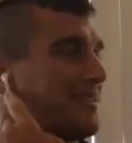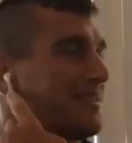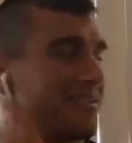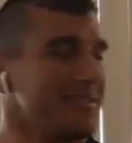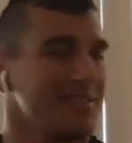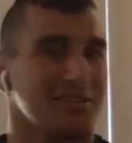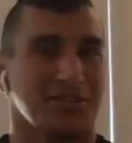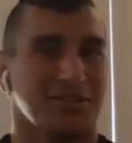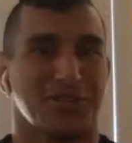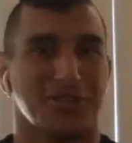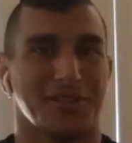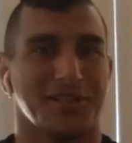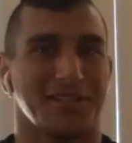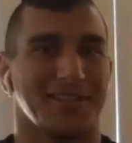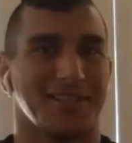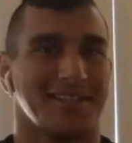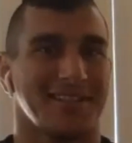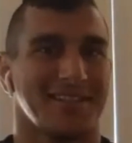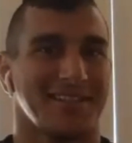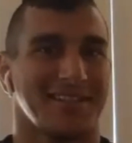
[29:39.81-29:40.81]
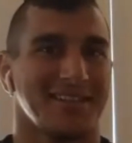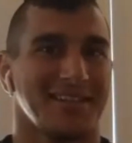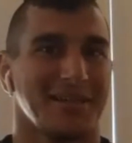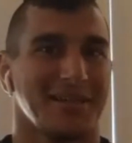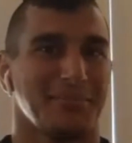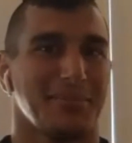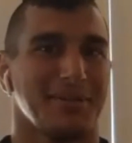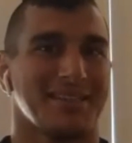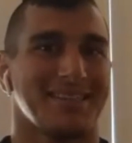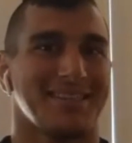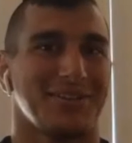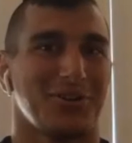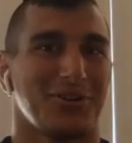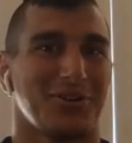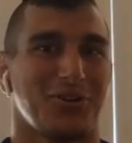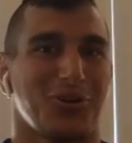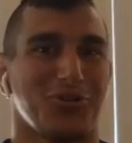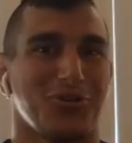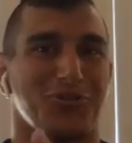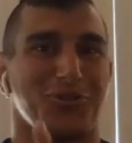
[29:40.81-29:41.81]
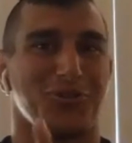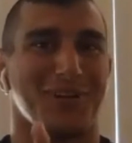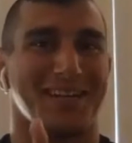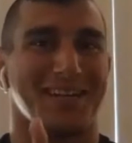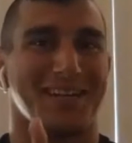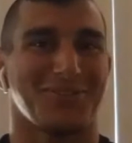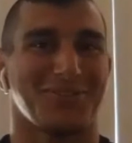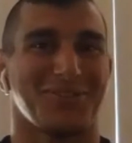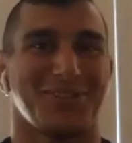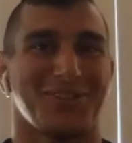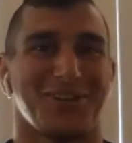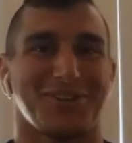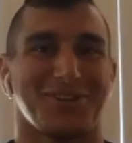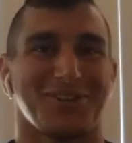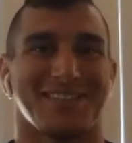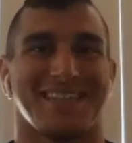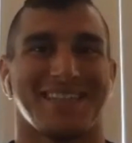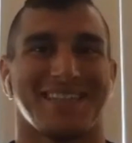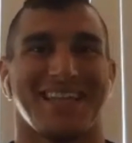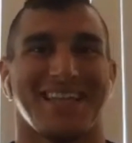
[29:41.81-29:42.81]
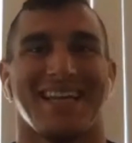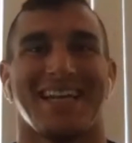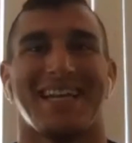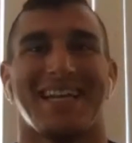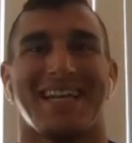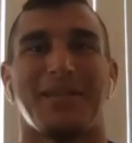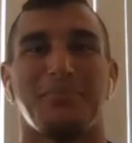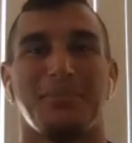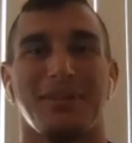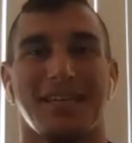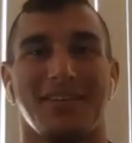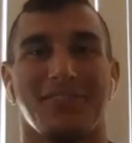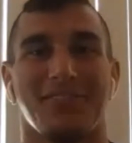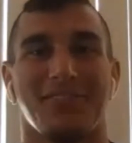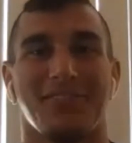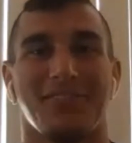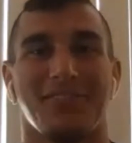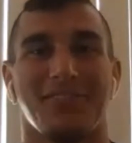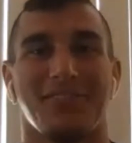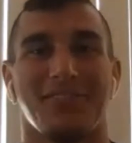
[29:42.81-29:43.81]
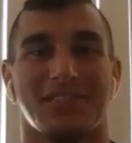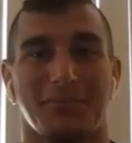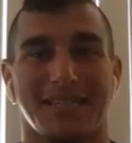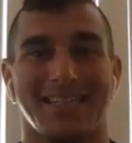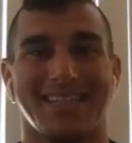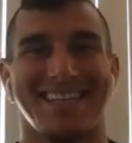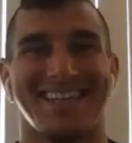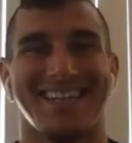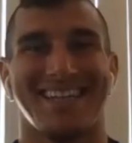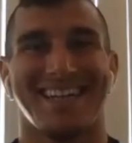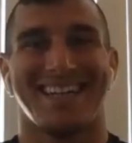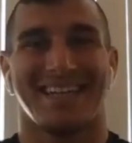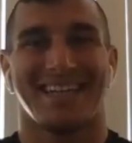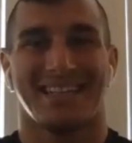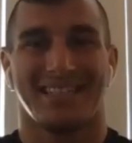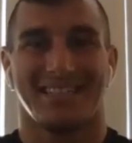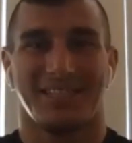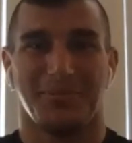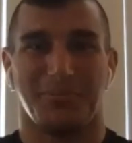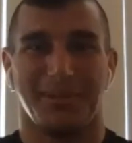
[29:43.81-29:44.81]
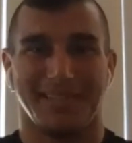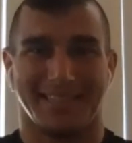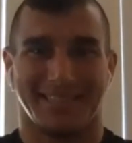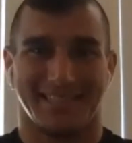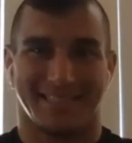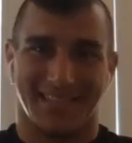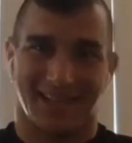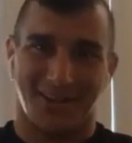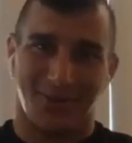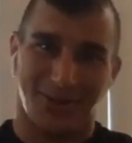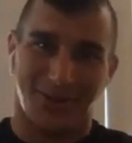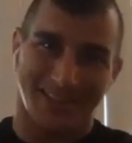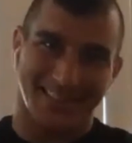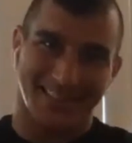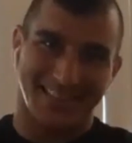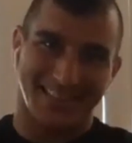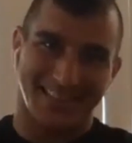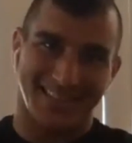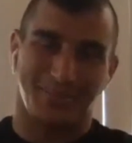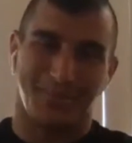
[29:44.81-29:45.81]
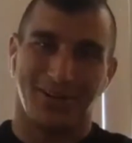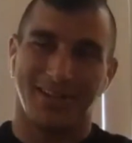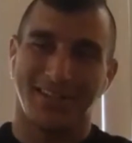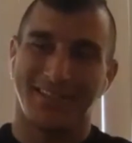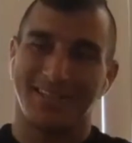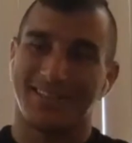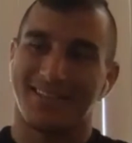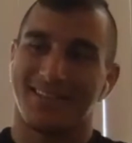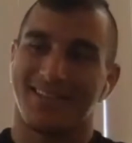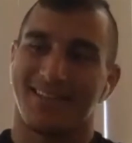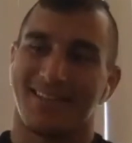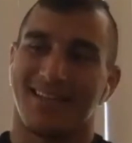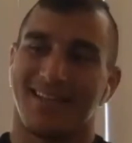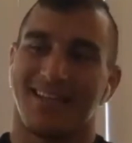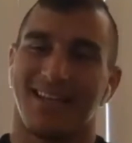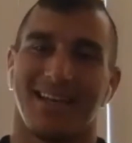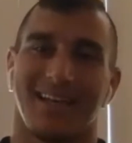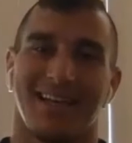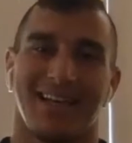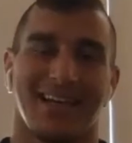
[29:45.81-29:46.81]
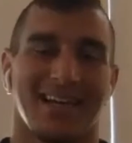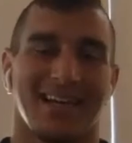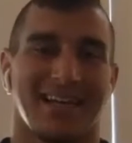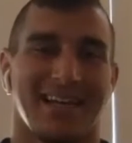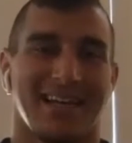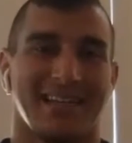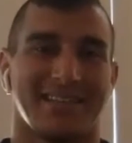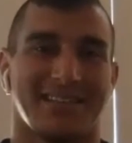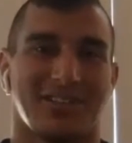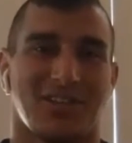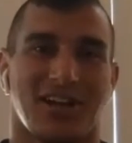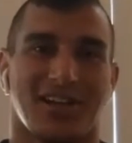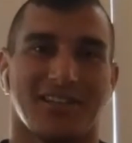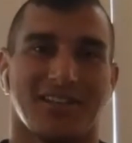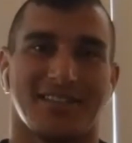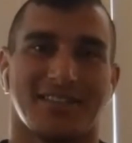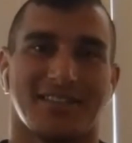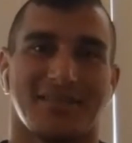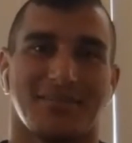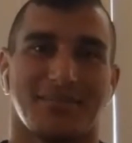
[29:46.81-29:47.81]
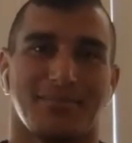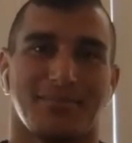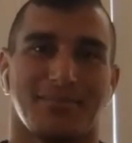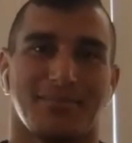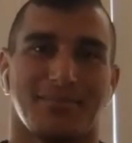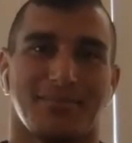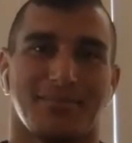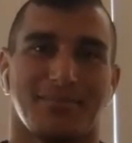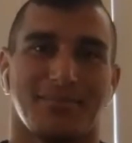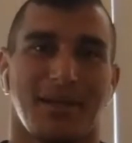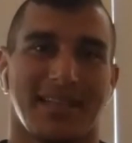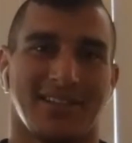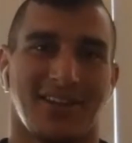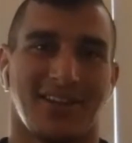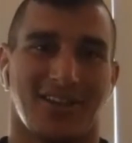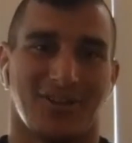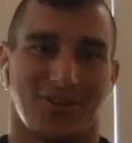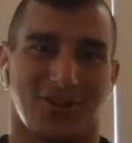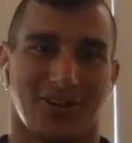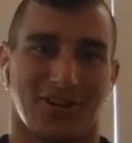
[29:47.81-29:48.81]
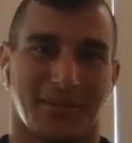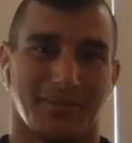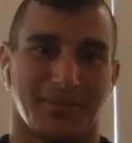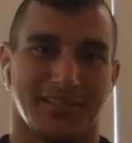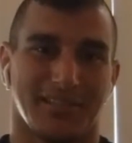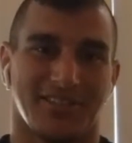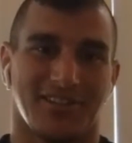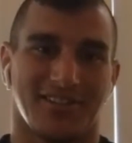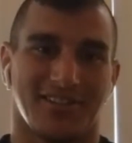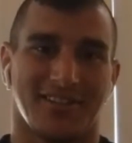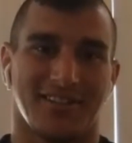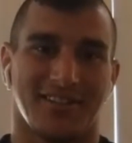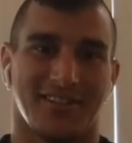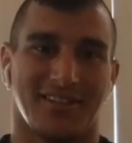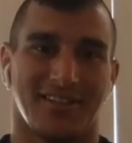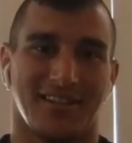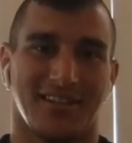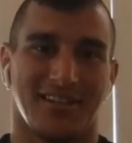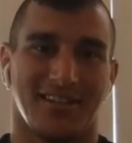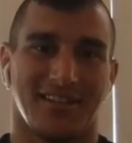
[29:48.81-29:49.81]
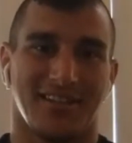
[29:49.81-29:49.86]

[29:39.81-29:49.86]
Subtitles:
They're good, but they're over $100. Let me give you something, the best. Now I think about it. It costs maybe $10 on Amazon.